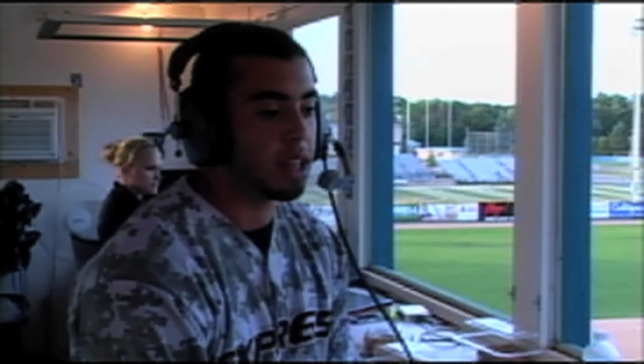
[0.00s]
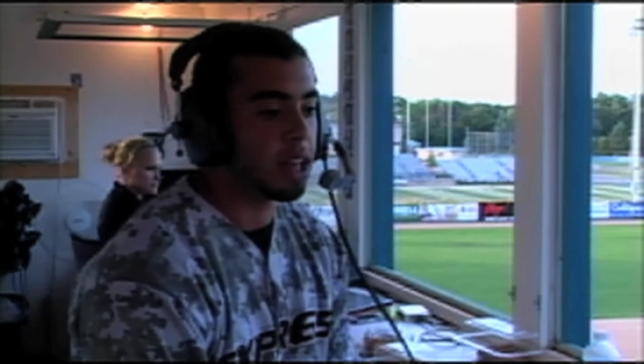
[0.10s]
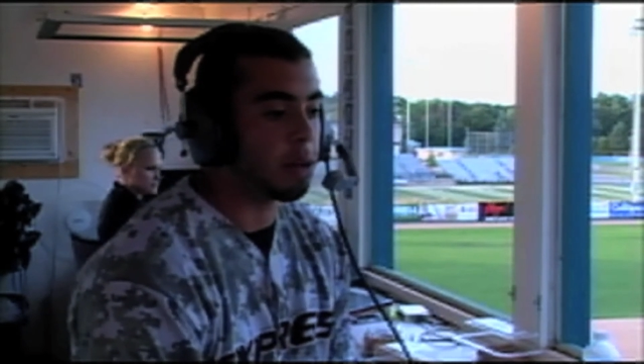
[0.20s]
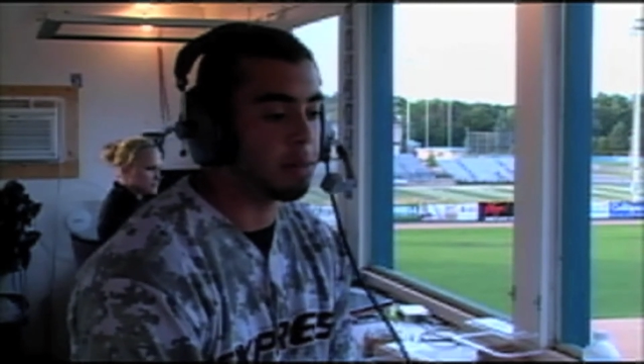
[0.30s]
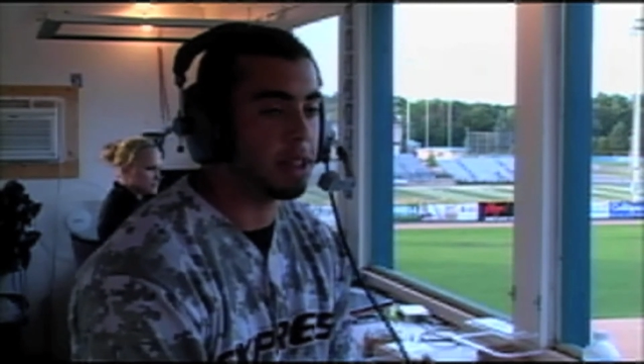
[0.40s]

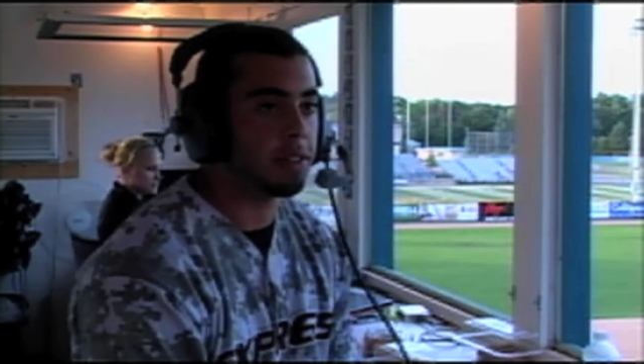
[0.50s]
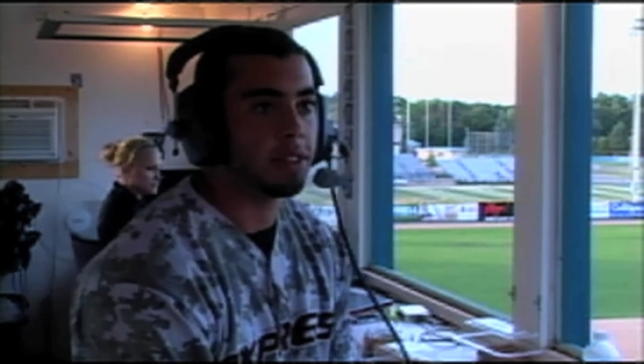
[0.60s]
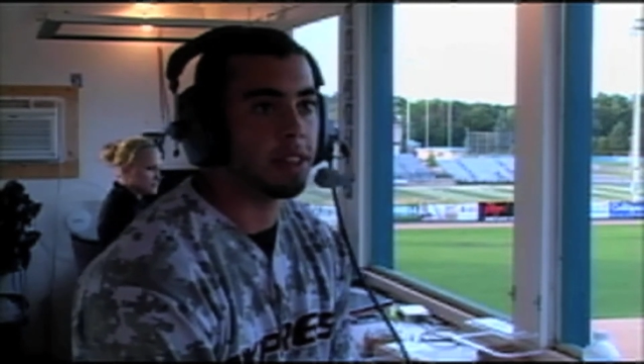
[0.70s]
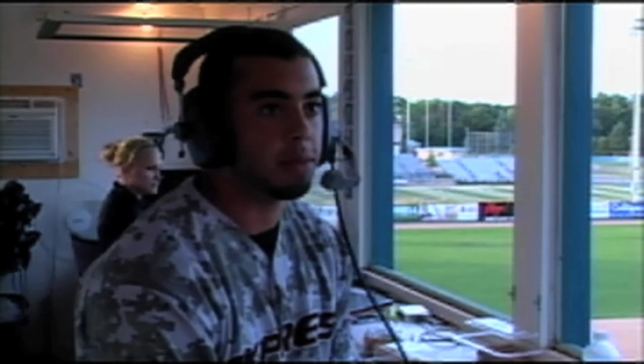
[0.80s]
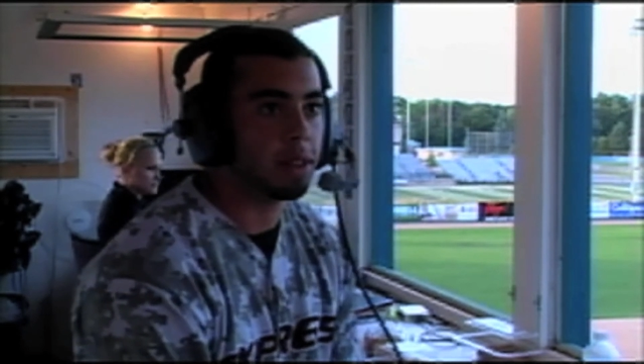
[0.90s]
I'll be there
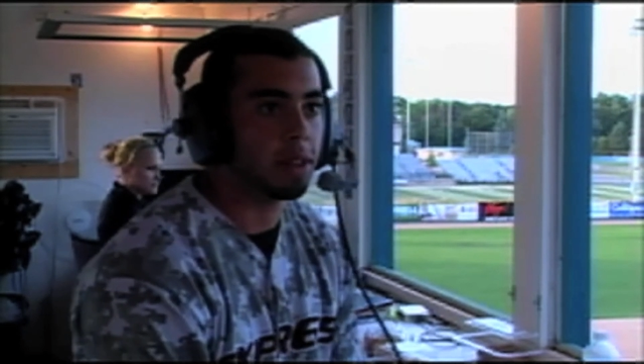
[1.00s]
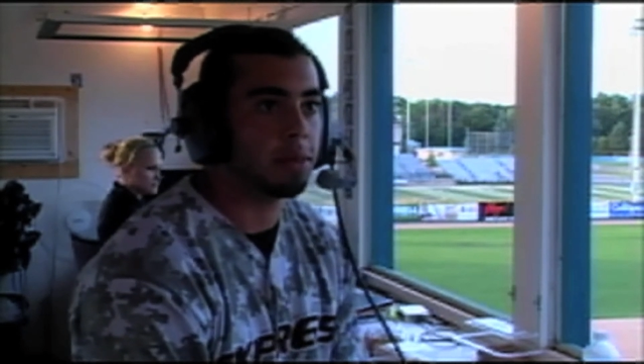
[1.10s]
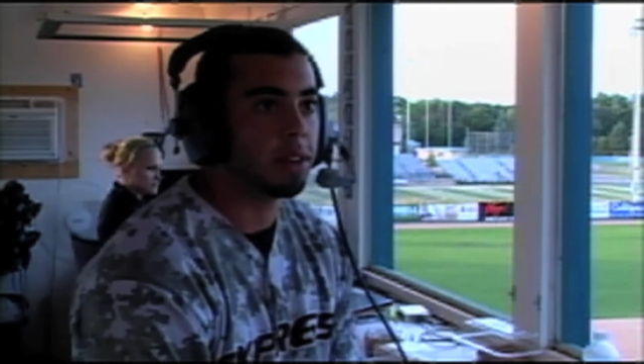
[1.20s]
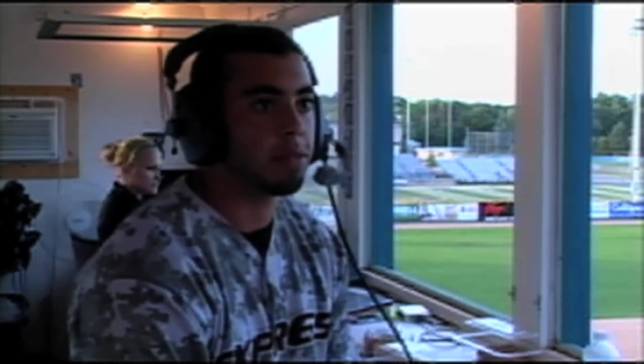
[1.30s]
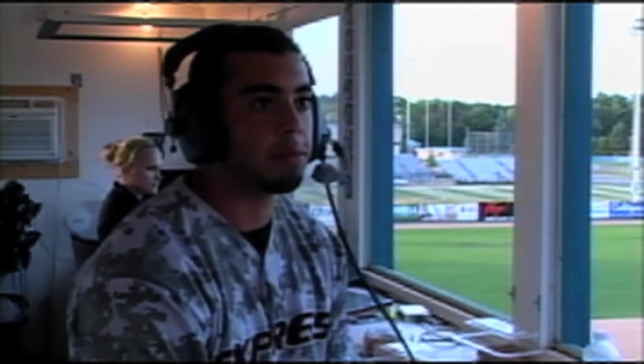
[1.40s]
for them and they'll
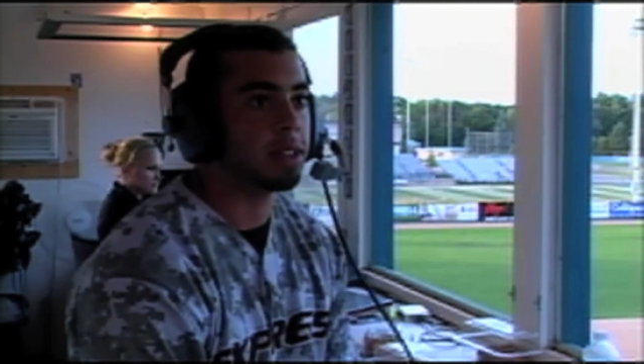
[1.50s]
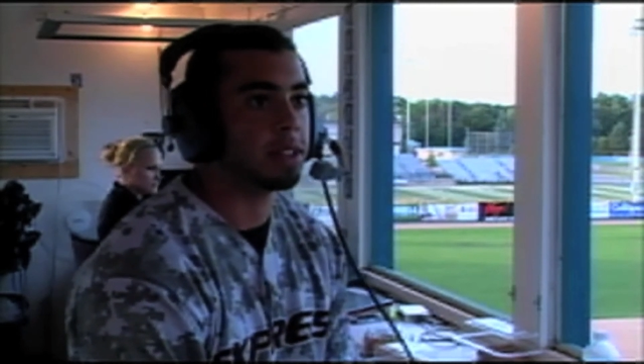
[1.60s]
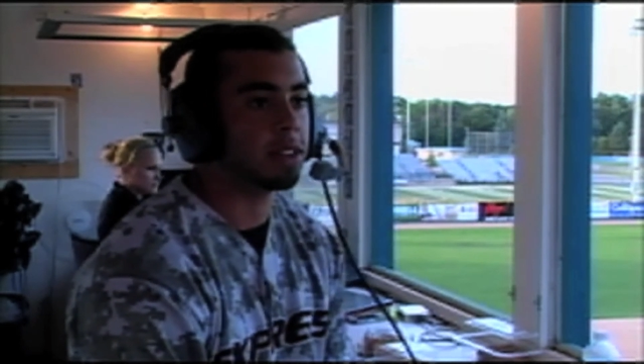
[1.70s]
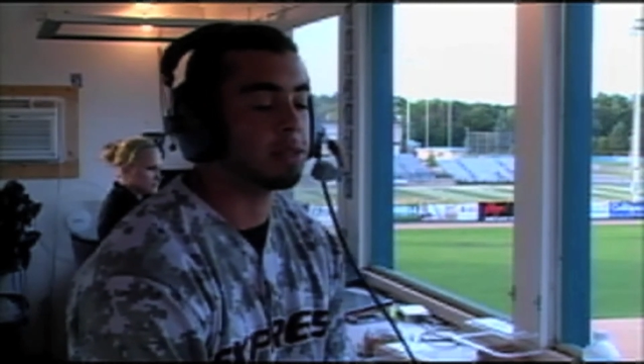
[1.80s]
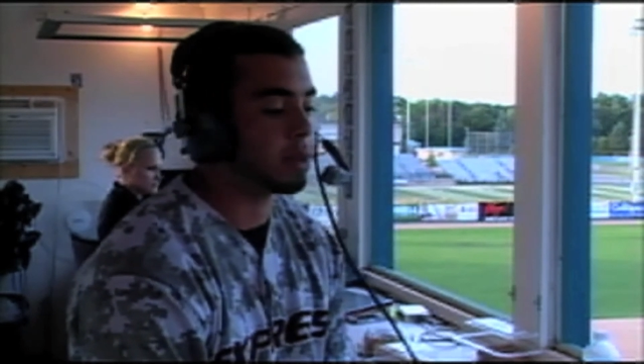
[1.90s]
be there for me,
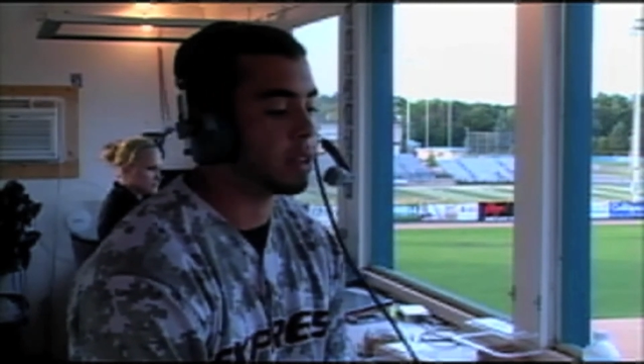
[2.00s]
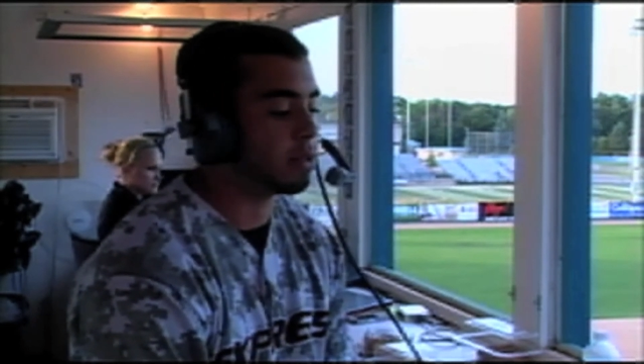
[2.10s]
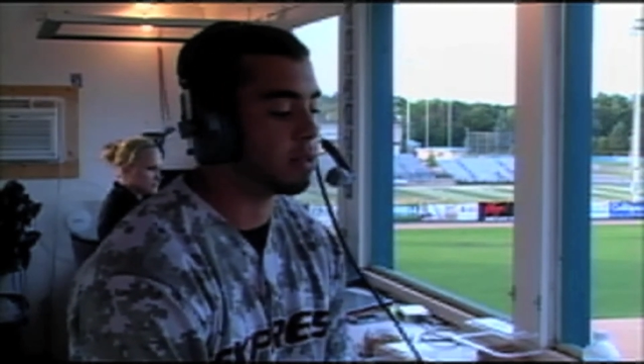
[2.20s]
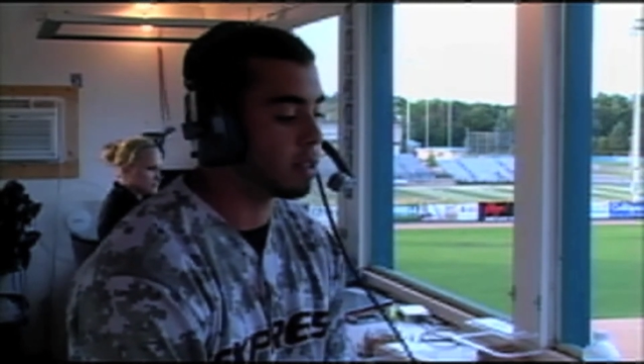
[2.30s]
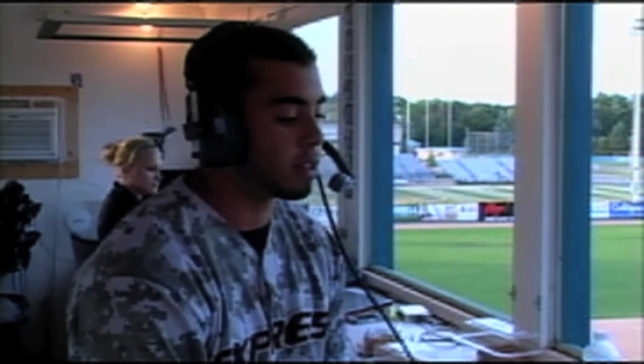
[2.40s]
so it's pretty
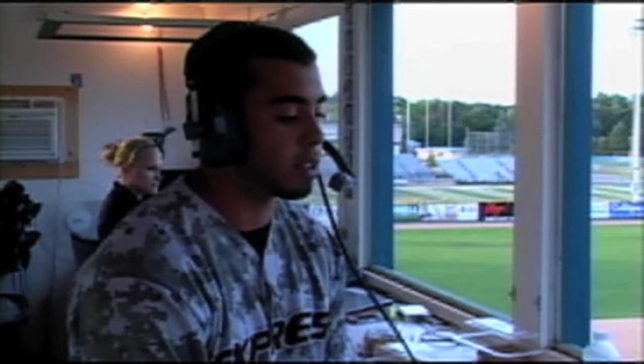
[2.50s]
cool.